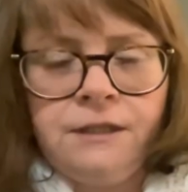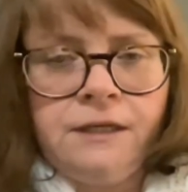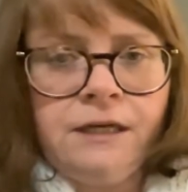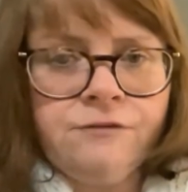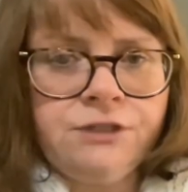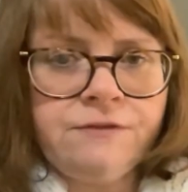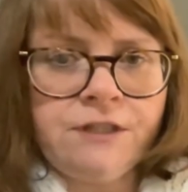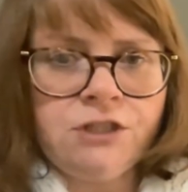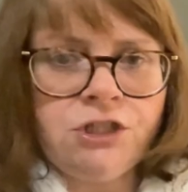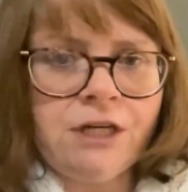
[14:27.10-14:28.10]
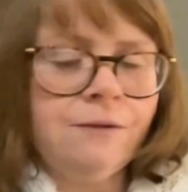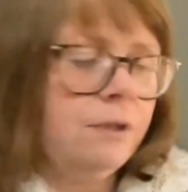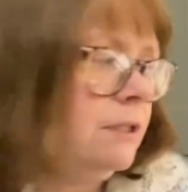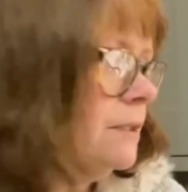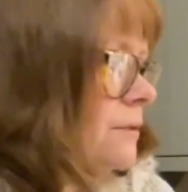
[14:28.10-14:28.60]
After you've had a
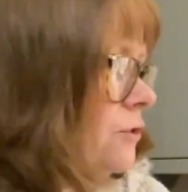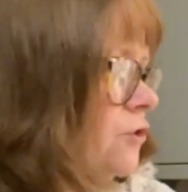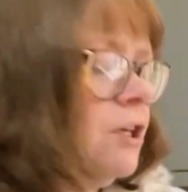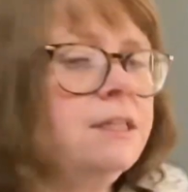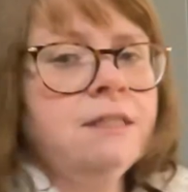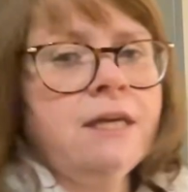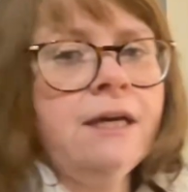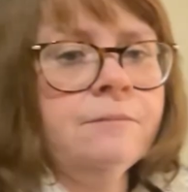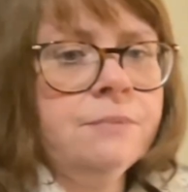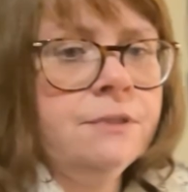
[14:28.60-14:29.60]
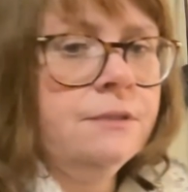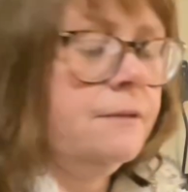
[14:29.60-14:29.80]
shower, just dry the taps.